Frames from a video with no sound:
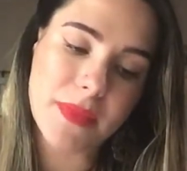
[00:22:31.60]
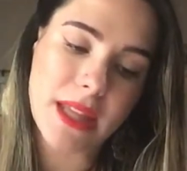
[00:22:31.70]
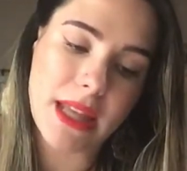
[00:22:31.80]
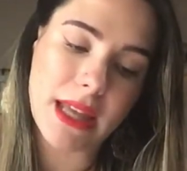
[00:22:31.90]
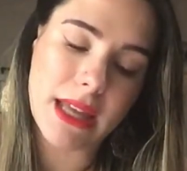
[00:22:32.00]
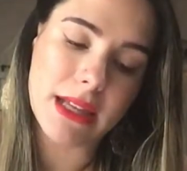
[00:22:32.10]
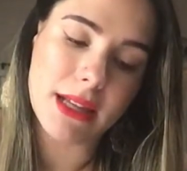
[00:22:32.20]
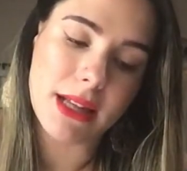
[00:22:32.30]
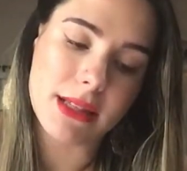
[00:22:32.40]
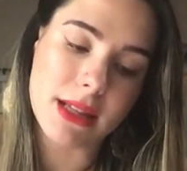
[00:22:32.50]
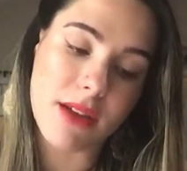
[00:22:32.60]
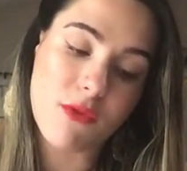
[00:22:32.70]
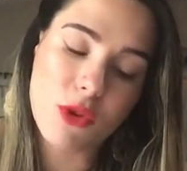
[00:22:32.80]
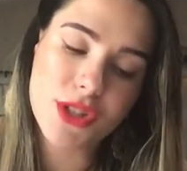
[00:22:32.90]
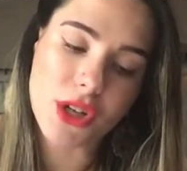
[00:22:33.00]
And it's got
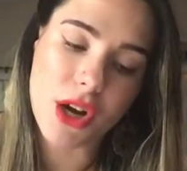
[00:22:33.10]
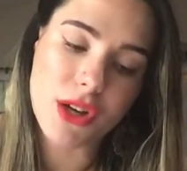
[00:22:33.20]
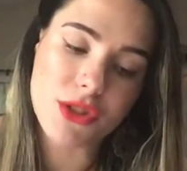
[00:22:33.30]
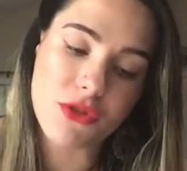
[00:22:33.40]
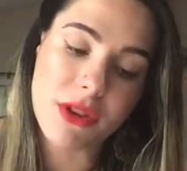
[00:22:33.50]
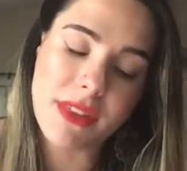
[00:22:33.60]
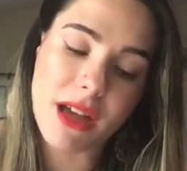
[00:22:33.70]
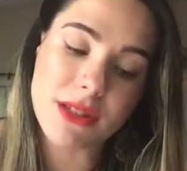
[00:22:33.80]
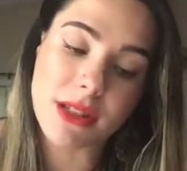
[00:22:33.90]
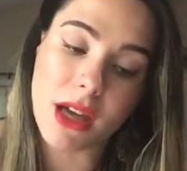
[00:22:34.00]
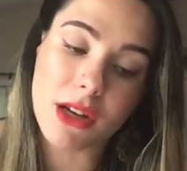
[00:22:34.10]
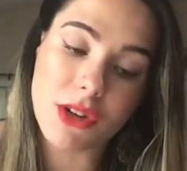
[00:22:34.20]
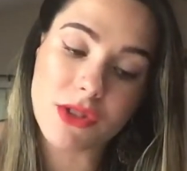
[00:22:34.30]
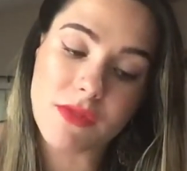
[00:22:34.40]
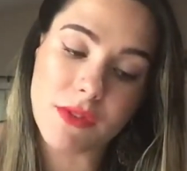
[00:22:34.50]
4 stars,
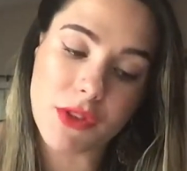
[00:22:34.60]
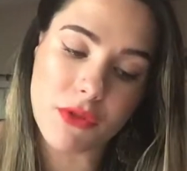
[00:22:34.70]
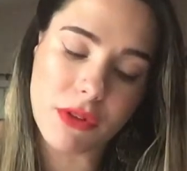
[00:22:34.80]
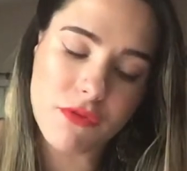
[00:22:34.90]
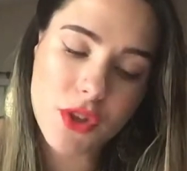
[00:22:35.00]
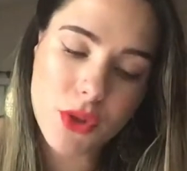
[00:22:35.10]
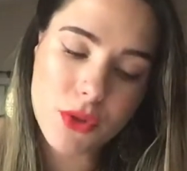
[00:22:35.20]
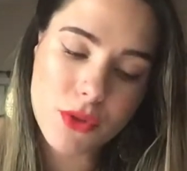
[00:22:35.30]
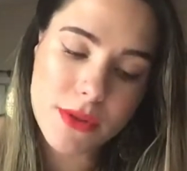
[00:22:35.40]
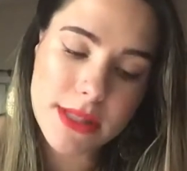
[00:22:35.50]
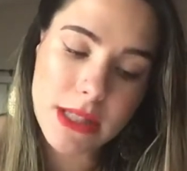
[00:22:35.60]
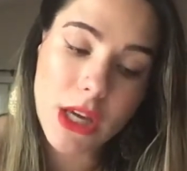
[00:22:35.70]
3,953 reviews.